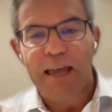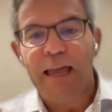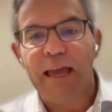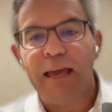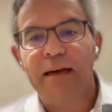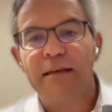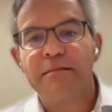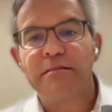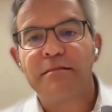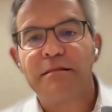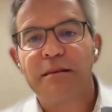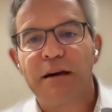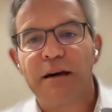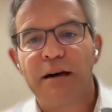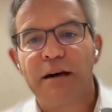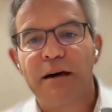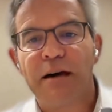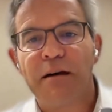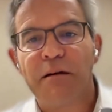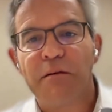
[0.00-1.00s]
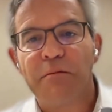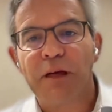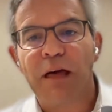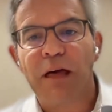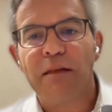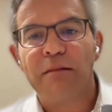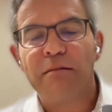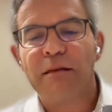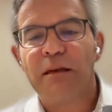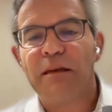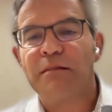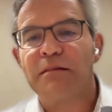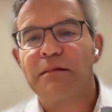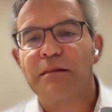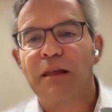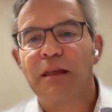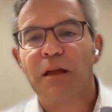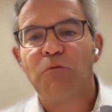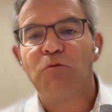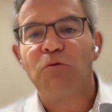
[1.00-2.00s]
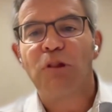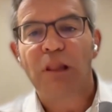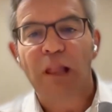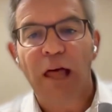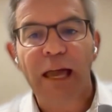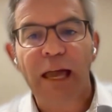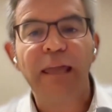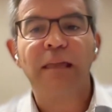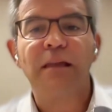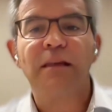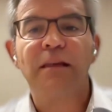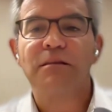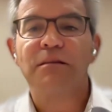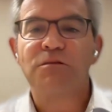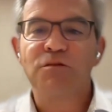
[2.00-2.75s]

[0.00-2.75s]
And they would like